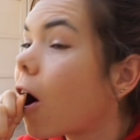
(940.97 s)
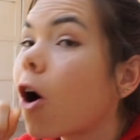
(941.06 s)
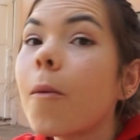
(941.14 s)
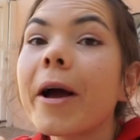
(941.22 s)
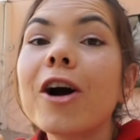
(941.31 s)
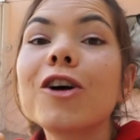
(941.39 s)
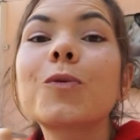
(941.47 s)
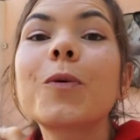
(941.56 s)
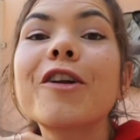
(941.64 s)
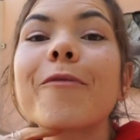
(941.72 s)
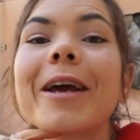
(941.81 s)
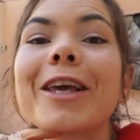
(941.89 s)
Oh my gosh,
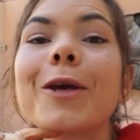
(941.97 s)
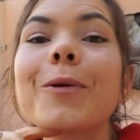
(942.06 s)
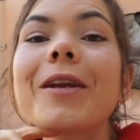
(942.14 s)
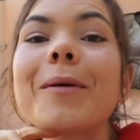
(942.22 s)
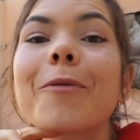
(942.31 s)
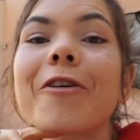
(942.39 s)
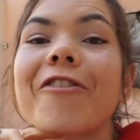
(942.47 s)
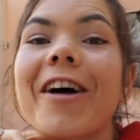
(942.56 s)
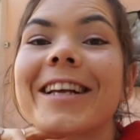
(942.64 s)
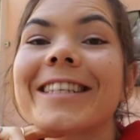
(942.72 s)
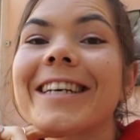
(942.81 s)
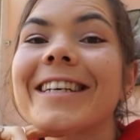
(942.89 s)
one of my uni
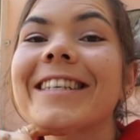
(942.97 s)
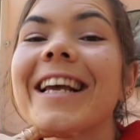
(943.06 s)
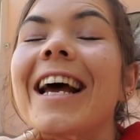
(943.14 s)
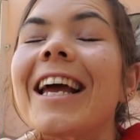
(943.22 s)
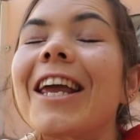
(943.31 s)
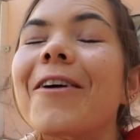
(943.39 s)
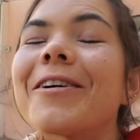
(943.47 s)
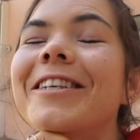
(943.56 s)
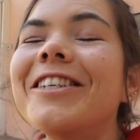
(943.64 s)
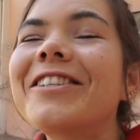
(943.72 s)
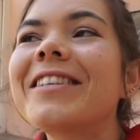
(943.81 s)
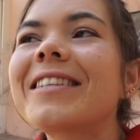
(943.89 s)
professors. He
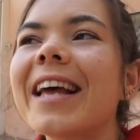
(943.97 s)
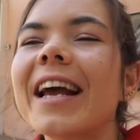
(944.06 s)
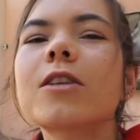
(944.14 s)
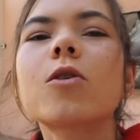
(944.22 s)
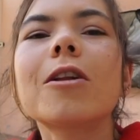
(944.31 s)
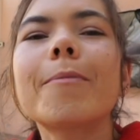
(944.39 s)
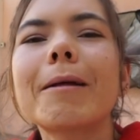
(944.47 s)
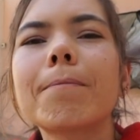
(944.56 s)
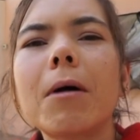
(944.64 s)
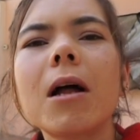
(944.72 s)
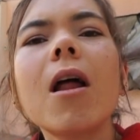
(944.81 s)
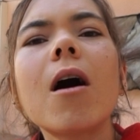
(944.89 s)
always used to say, it's all
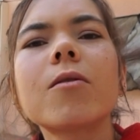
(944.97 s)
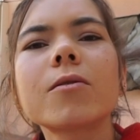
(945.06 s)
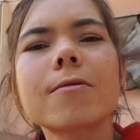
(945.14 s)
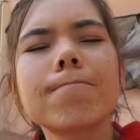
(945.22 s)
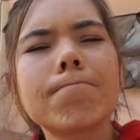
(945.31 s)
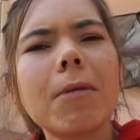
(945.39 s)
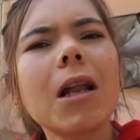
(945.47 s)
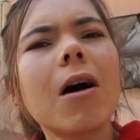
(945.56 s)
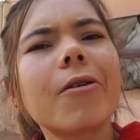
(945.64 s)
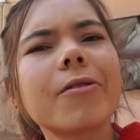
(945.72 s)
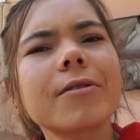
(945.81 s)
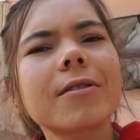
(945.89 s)
about balance,
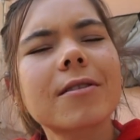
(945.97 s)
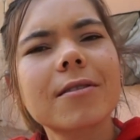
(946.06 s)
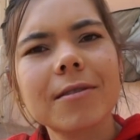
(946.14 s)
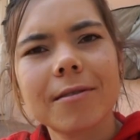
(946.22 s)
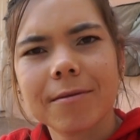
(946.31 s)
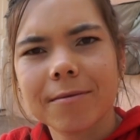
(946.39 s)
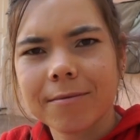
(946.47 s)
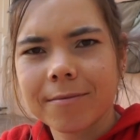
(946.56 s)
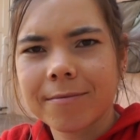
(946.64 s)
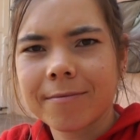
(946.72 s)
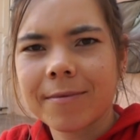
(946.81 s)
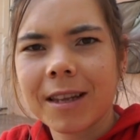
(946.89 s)
balance.
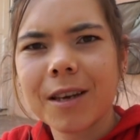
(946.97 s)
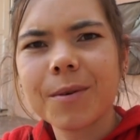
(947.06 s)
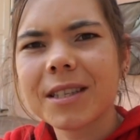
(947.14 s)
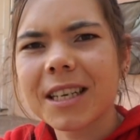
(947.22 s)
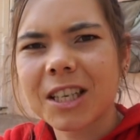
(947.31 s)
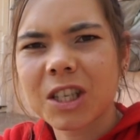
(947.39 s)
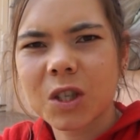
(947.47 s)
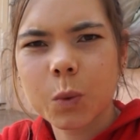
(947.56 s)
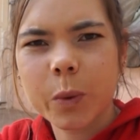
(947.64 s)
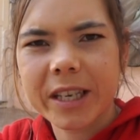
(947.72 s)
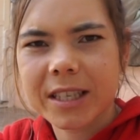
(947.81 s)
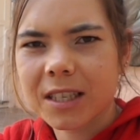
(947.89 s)
He was like
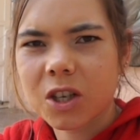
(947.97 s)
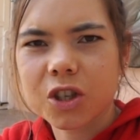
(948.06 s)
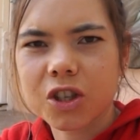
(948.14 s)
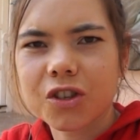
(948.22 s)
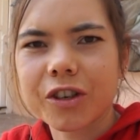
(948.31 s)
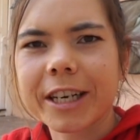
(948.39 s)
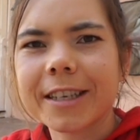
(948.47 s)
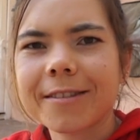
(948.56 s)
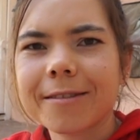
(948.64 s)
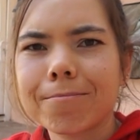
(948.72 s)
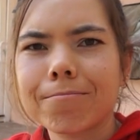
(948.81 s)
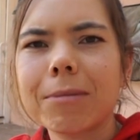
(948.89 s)
Swiss,
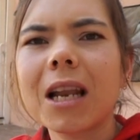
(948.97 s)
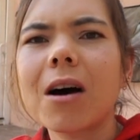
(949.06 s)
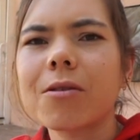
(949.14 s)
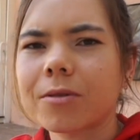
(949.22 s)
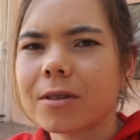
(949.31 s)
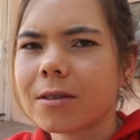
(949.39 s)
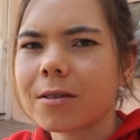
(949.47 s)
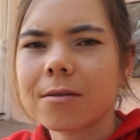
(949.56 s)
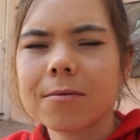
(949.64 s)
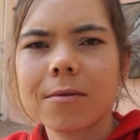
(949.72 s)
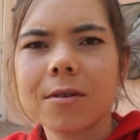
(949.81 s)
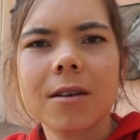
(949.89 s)
Austrian,
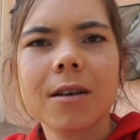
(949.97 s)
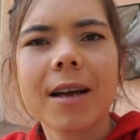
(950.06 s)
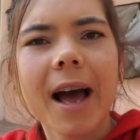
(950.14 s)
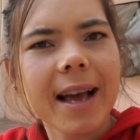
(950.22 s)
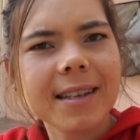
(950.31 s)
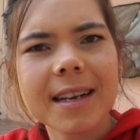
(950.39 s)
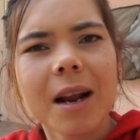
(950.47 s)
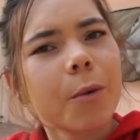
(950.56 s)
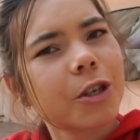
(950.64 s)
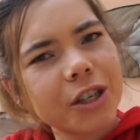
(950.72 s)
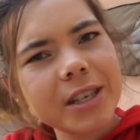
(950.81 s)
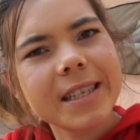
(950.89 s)
balance. Guys, and I
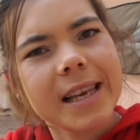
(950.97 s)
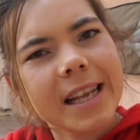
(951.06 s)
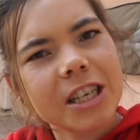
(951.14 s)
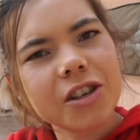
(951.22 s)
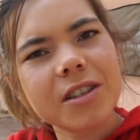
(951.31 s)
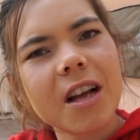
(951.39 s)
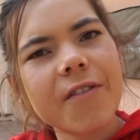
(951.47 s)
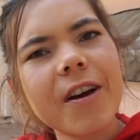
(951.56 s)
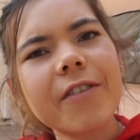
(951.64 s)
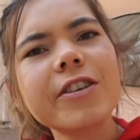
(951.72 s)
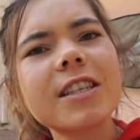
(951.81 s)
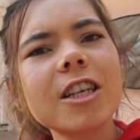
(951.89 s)
want you to say that to yourself
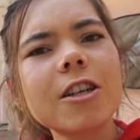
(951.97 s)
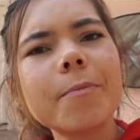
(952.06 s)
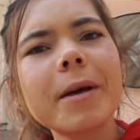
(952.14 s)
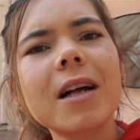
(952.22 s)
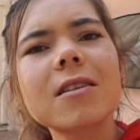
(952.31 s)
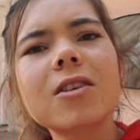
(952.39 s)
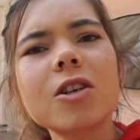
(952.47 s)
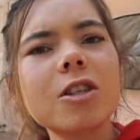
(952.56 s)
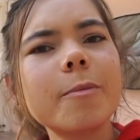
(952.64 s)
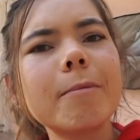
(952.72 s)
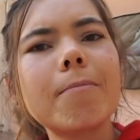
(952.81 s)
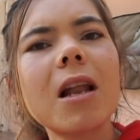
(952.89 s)
every single meal. It's
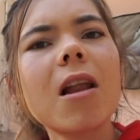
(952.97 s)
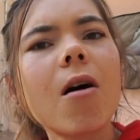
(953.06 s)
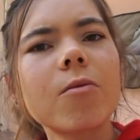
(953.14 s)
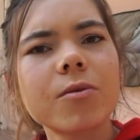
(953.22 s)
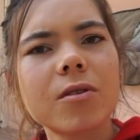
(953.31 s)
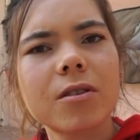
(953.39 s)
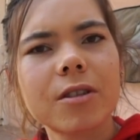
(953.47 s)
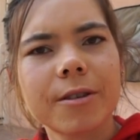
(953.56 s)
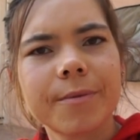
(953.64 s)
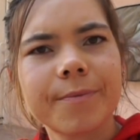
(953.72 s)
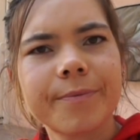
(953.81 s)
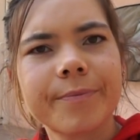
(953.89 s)
got to be balanced.